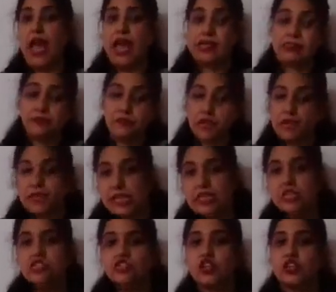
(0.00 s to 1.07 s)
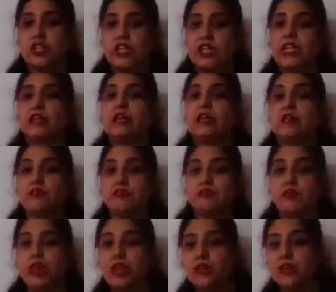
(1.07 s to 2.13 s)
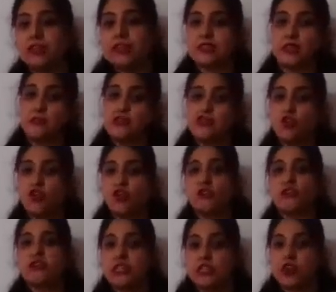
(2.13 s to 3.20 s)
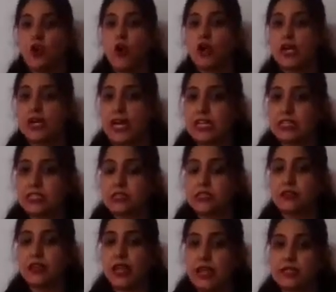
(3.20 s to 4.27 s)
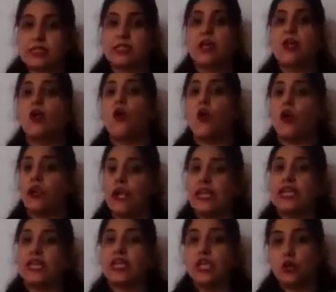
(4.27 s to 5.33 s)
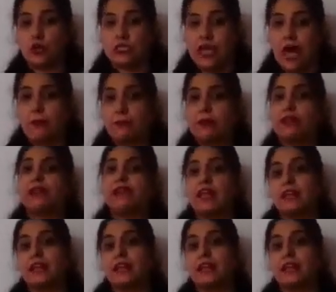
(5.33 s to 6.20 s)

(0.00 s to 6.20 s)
And in this journey, if there is some sort of disorganized things or any chaos happen,